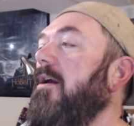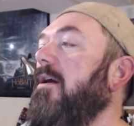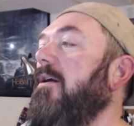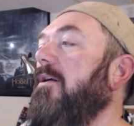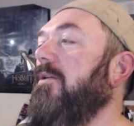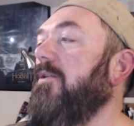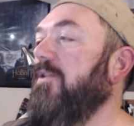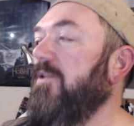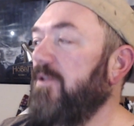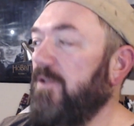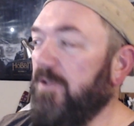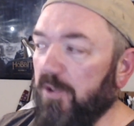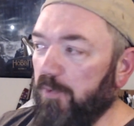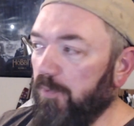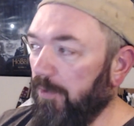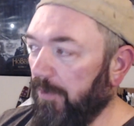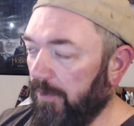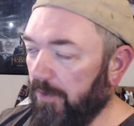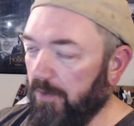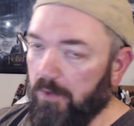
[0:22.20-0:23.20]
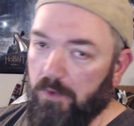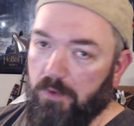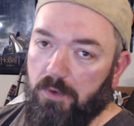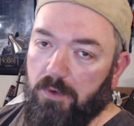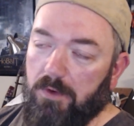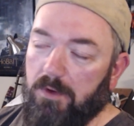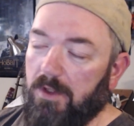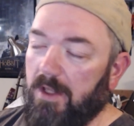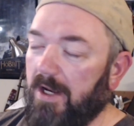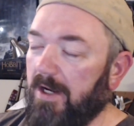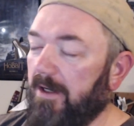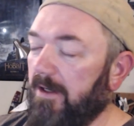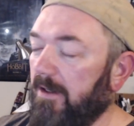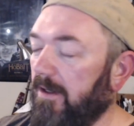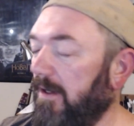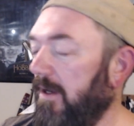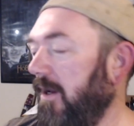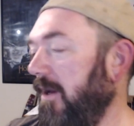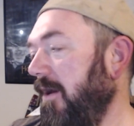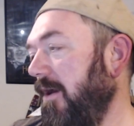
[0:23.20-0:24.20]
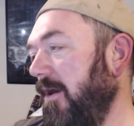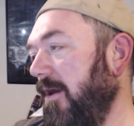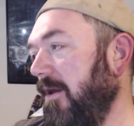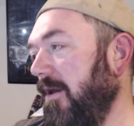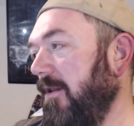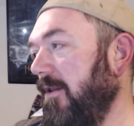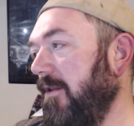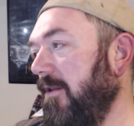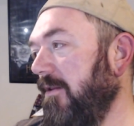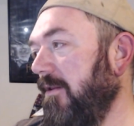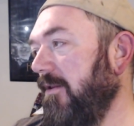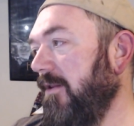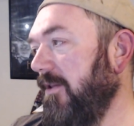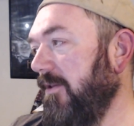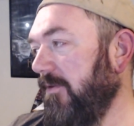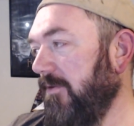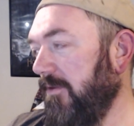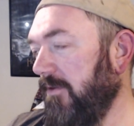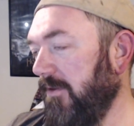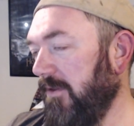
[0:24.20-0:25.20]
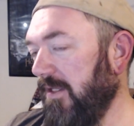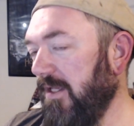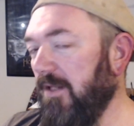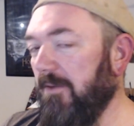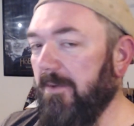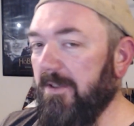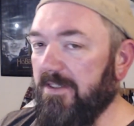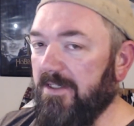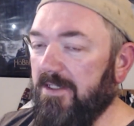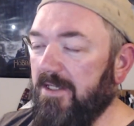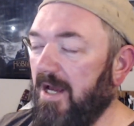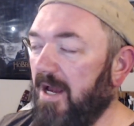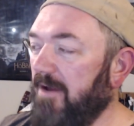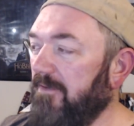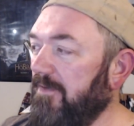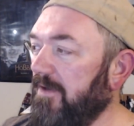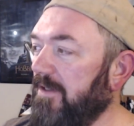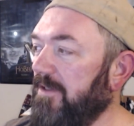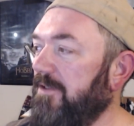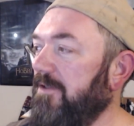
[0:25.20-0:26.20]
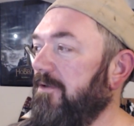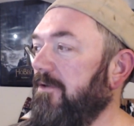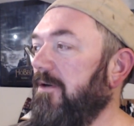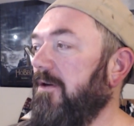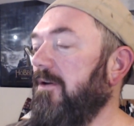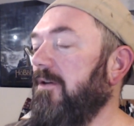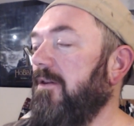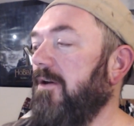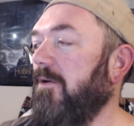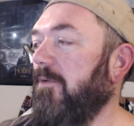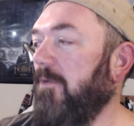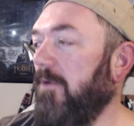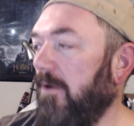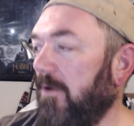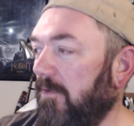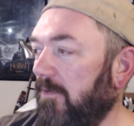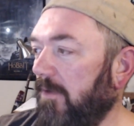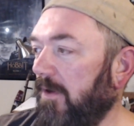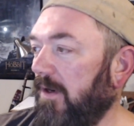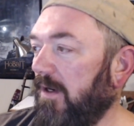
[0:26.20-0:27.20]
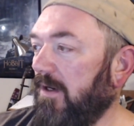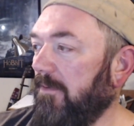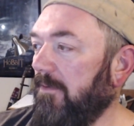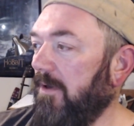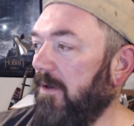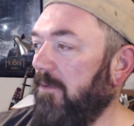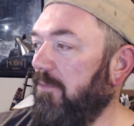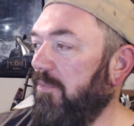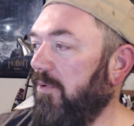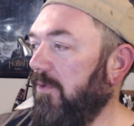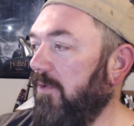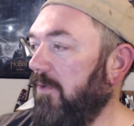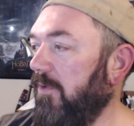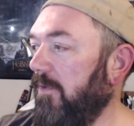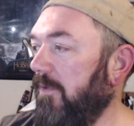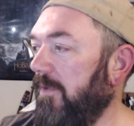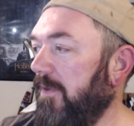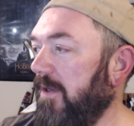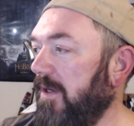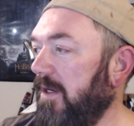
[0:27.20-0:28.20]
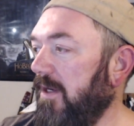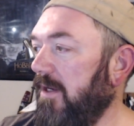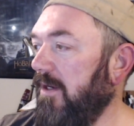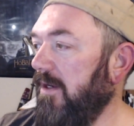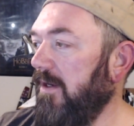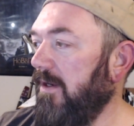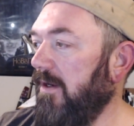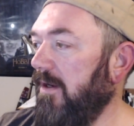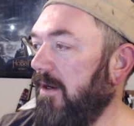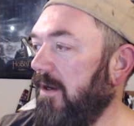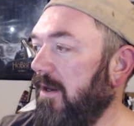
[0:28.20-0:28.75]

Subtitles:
super cool. Like, a little bit to dive into here, though, real quick. I'm going to pull the